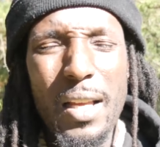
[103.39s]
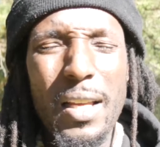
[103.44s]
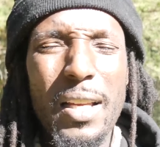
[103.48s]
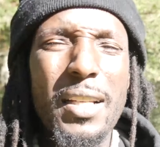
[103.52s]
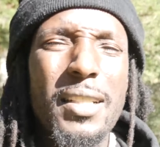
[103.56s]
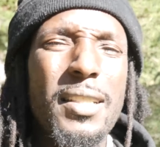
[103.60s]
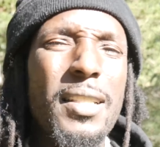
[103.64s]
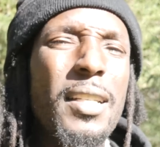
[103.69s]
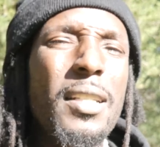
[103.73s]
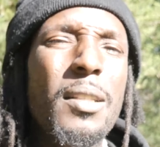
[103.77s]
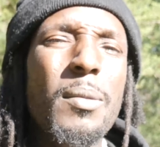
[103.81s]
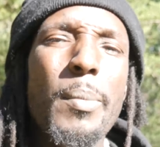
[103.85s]

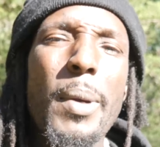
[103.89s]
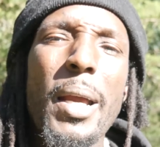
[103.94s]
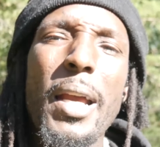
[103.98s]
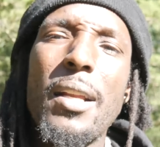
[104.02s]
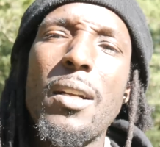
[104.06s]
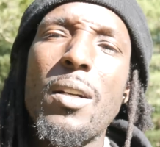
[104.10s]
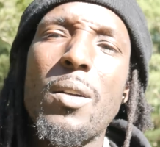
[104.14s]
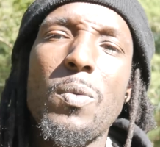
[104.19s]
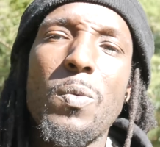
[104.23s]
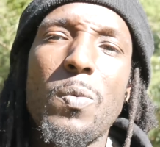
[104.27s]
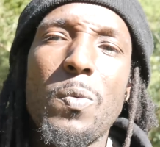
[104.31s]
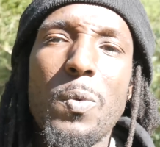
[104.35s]
it didn't
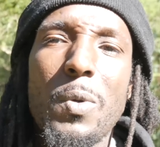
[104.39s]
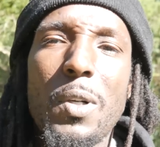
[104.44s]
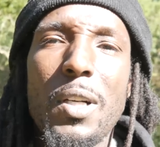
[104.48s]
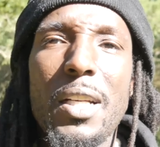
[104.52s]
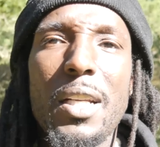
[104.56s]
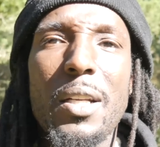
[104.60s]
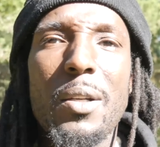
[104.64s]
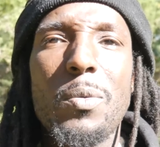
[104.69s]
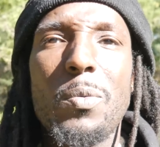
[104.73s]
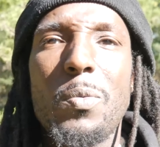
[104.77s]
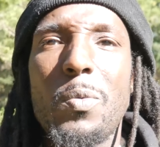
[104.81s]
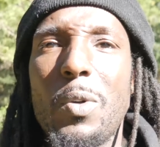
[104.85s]
matter what
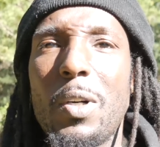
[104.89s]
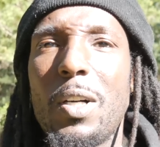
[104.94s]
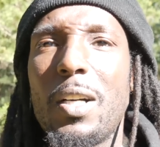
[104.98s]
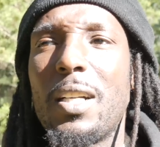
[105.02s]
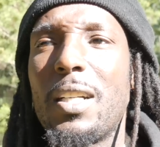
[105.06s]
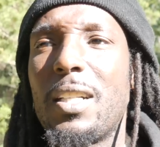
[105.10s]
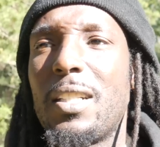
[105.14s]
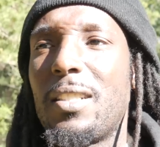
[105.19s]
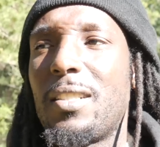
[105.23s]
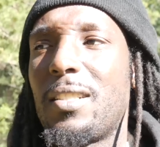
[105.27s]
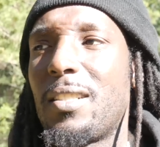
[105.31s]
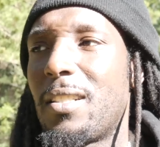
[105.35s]
it
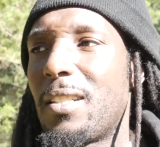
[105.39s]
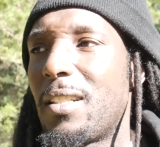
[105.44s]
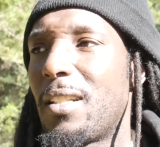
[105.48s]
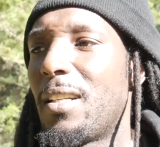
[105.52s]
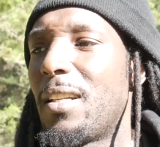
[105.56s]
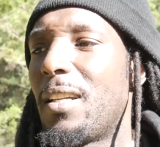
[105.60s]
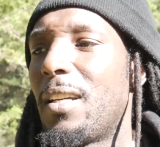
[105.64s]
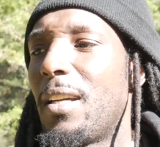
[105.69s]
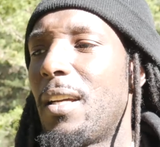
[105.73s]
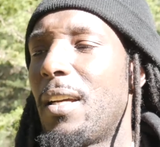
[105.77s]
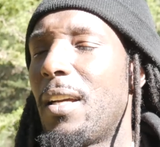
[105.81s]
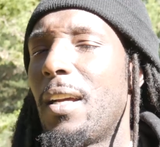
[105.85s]
was.
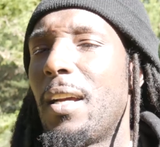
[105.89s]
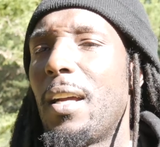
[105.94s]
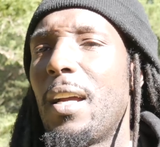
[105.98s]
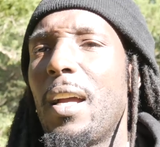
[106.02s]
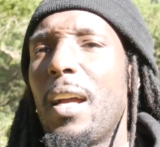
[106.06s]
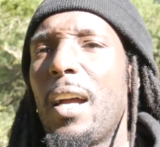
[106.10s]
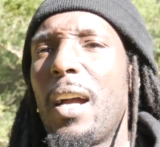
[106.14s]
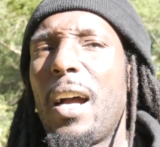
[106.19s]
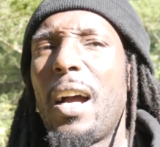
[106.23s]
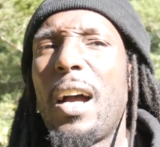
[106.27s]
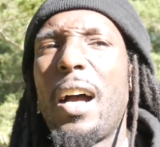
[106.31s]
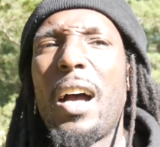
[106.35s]

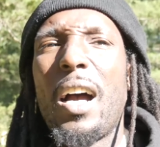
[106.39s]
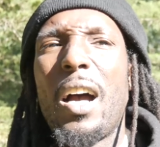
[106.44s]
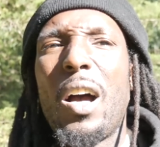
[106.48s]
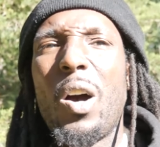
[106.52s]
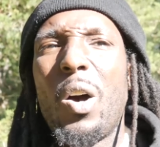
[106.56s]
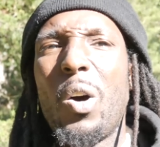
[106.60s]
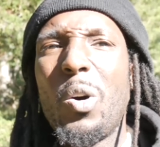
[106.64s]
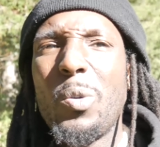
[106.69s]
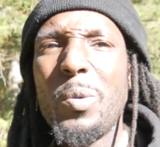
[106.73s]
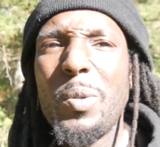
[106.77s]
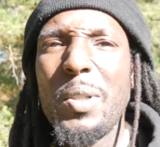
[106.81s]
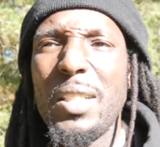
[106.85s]
I
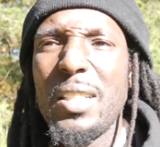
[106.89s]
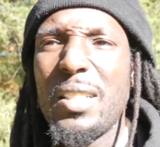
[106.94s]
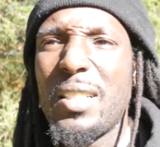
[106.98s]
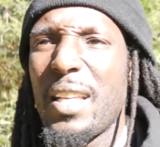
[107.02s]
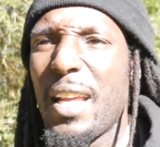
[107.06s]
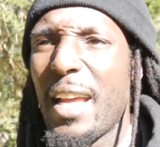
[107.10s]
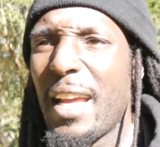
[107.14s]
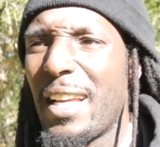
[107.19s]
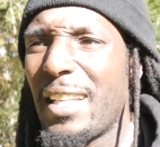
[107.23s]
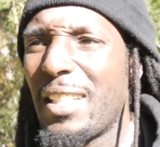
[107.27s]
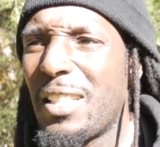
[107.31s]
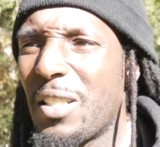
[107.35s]
always
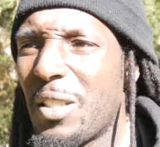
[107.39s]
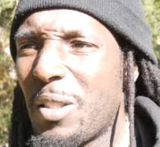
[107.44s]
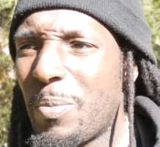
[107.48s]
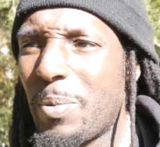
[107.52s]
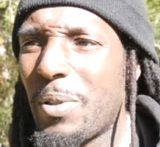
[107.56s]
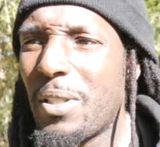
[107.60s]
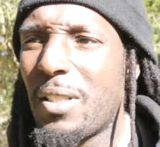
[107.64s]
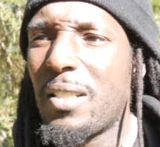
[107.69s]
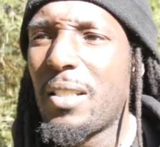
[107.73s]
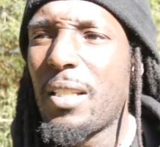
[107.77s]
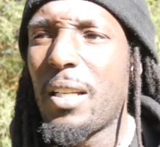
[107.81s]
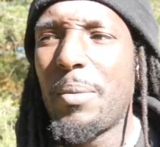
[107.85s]
had this
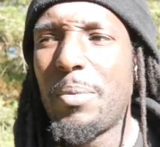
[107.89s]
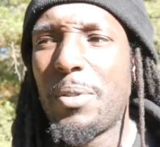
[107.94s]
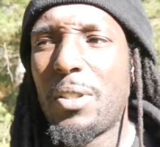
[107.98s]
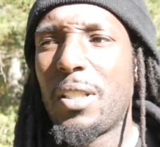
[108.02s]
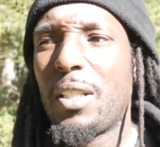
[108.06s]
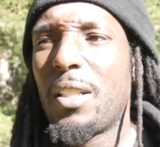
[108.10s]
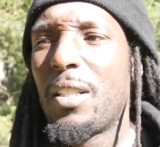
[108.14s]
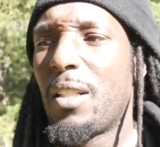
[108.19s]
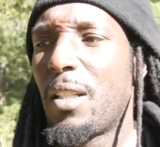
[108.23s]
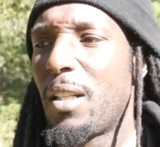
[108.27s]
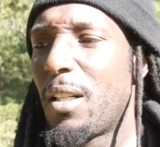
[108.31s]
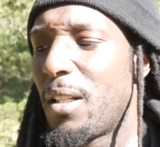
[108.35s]

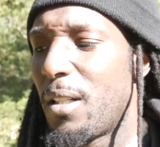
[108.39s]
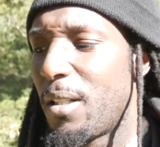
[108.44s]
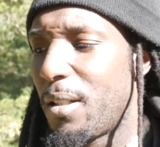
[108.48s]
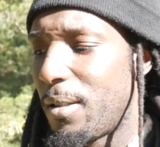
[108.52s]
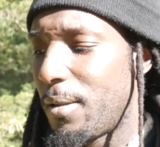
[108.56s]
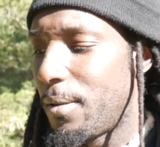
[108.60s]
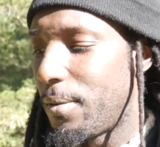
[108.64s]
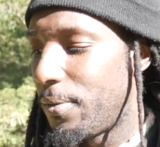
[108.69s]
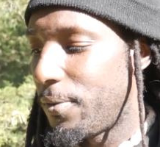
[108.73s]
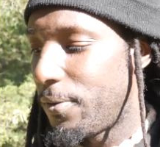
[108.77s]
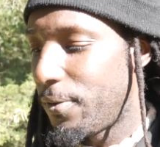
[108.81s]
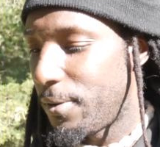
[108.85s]
perception
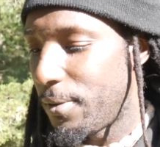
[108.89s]
of